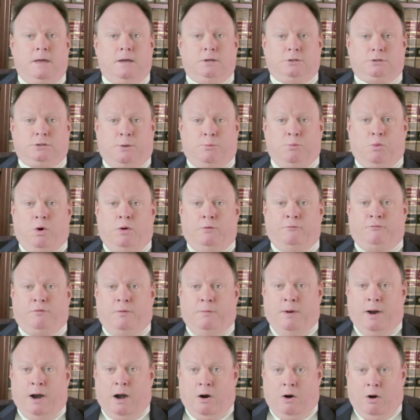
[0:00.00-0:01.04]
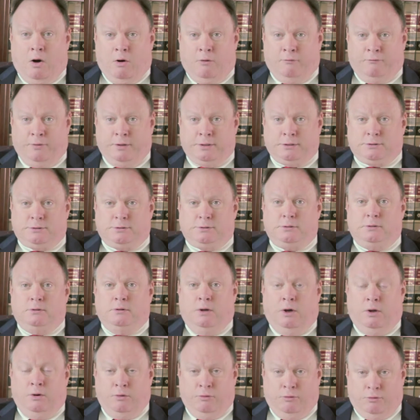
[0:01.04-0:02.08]
Someone from our office,
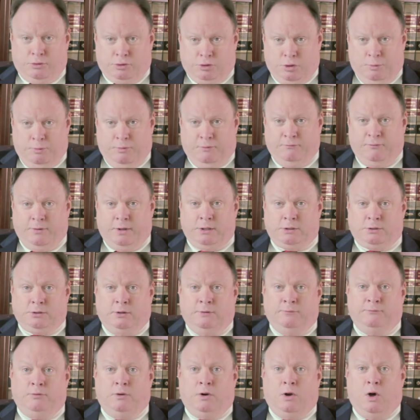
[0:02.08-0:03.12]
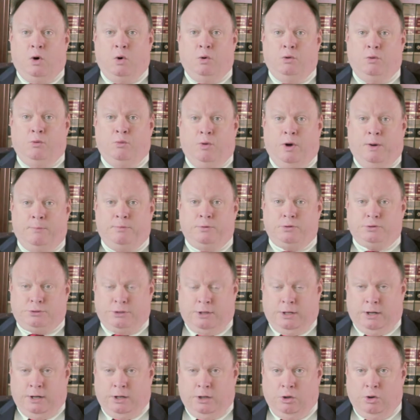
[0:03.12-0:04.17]
under the supervision of the lawyer
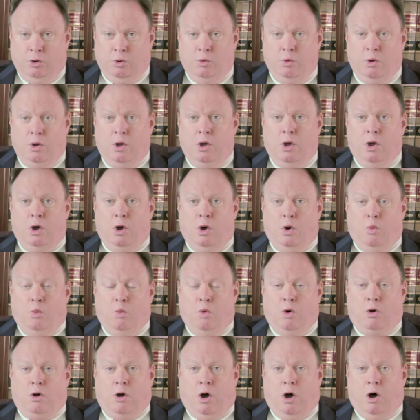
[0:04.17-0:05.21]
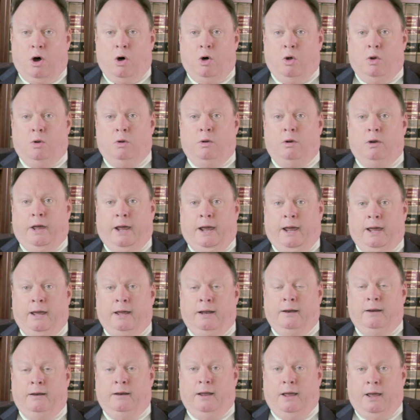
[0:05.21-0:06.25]
representing you, will call
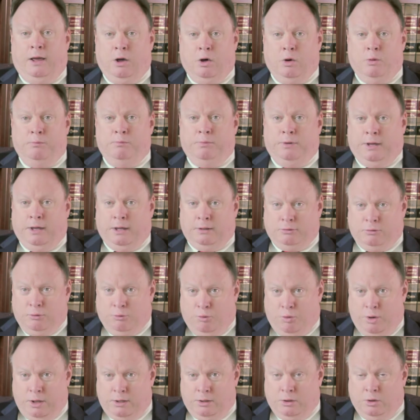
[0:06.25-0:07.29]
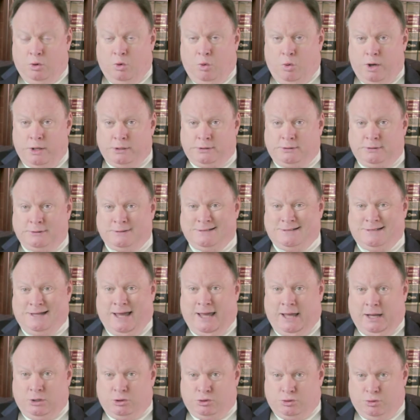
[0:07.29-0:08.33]
and help get the written questions
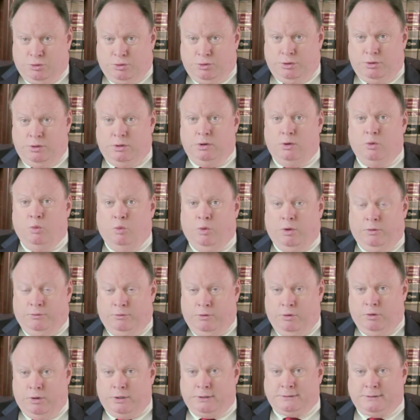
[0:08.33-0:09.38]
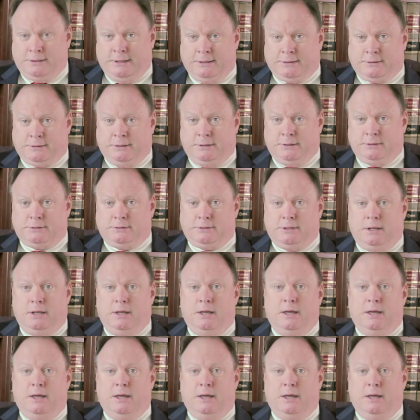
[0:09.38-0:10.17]
answered with your assistance